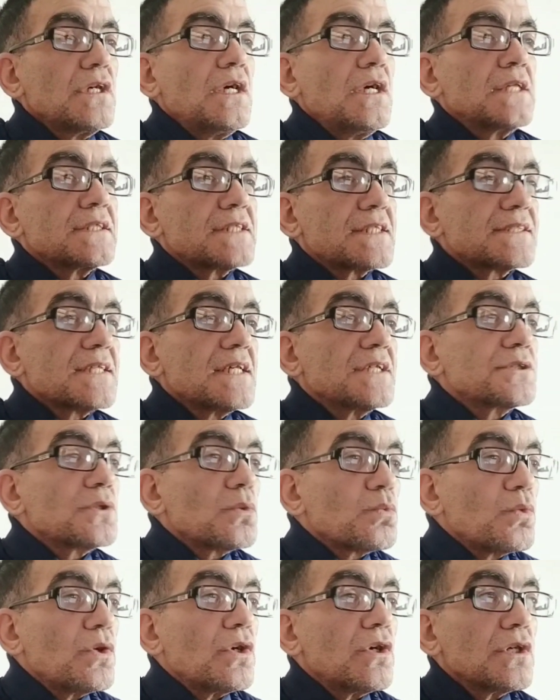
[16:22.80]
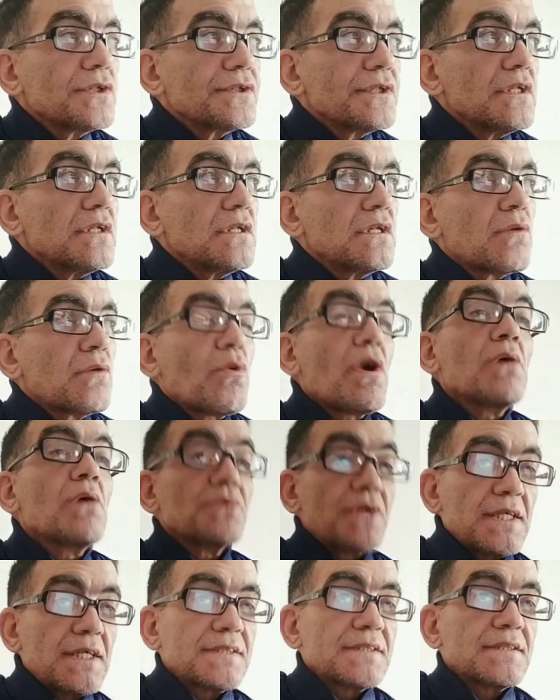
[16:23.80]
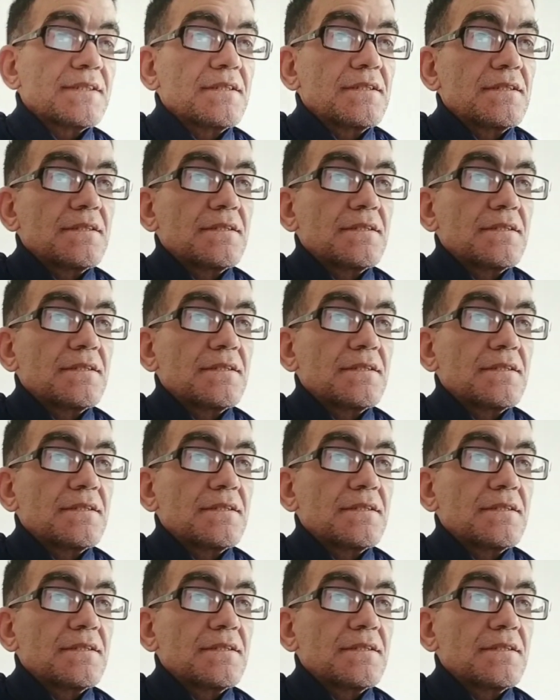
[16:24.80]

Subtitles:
the world around us.